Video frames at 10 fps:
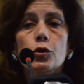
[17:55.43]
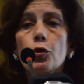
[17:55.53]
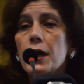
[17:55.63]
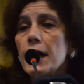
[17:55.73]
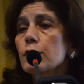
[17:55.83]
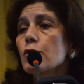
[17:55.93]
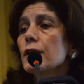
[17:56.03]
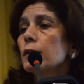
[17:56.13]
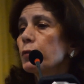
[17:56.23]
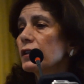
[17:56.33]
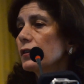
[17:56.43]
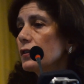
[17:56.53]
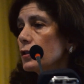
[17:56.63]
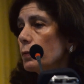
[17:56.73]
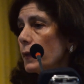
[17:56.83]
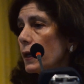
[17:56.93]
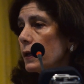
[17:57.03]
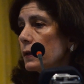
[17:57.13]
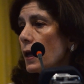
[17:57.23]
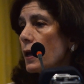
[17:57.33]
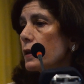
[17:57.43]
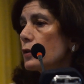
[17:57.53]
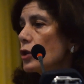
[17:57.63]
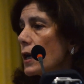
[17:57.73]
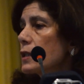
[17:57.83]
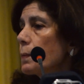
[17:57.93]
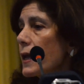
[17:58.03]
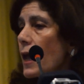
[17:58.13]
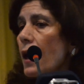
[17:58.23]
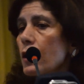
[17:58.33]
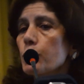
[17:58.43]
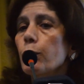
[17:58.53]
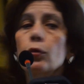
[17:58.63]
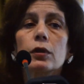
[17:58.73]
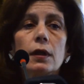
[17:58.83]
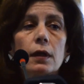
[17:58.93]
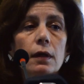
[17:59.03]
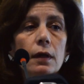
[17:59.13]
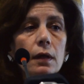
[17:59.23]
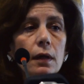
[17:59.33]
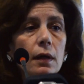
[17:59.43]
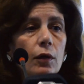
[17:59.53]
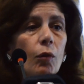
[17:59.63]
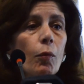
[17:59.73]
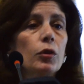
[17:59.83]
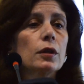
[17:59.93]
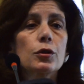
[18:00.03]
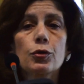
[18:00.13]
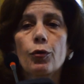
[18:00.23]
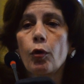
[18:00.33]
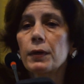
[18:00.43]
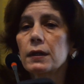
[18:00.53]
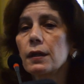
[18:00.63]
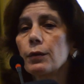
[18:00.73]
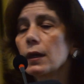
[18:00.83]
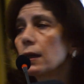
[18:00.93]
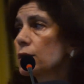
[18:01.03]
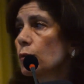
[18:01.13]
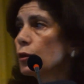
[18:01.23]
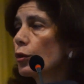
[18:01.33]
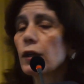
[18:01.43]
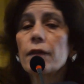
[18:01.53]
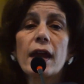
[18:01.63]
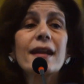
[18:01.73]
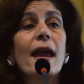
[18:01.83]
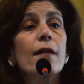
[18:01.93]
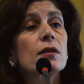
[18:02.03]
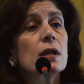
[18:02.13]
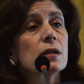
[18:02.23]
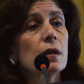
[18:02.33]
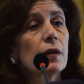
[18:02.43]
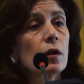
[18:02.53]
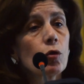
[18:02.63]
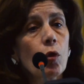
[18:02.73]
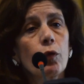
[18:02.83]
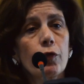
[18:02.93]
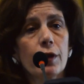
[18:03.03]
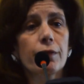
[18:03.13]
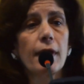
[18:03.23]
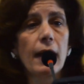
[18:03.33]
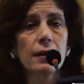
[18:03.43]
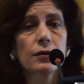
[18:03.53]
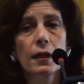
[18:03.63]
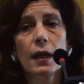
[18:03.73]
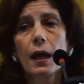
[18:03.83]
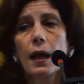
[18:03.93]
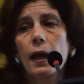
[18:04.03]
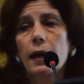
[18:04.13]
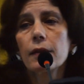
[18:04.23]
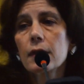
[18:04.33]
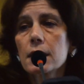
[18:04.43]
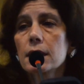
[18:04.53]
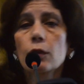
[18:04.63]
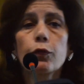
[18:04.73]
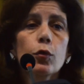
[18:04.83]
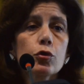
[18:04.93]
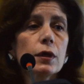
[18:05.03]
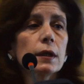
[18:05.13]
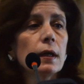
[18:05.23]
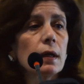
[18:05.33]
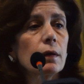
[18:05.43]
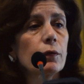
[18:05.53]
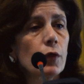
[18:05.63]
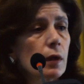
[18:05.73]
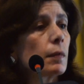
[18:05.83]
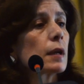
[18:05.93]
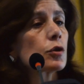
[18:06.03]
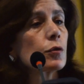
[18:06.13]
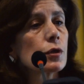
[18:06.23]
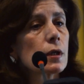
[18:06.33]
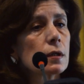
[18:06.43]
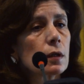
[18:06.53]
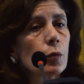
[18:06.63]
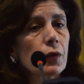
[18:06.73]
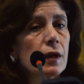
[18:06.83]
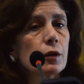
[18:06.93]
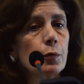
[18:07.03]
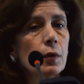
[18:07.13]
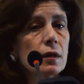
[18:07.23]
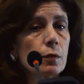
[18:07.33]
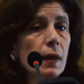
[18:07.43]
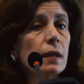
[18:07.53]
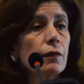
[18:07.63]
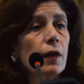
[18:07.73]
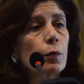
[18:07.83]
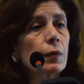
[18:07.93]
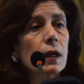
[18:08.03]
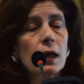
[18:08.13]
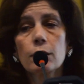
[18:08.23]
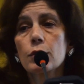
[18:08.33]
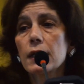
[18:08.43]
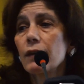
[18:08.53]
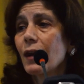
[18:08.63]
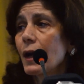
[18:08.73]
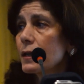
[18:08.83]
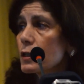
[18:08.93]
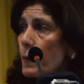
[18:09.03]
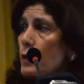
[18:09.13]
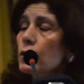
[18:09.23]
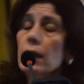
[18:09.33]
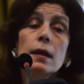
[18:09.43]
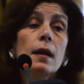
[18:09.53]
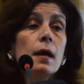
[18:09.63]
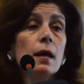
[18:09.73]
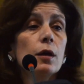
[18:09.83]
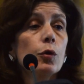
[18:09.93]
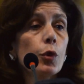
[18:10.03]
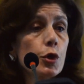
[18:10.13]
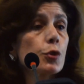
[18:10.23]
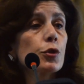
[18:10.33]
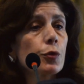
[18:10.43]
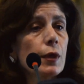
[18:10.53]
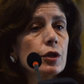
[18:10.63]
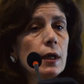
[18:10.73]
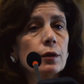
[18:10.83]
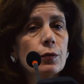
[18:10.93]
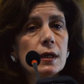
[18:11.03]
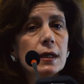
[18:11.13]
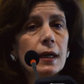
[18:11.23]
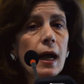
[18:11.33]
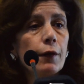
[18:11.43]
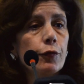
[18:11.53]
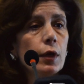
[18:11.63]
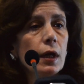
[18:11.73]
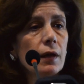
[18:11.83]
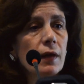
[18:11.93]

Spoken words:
So countries that participate just by exporting commodities materials, we don't have any evidence that they grow very fast. And this is unfortunately very much consistent with the experience many developing countries have had, especially resource-rich countries in Africa.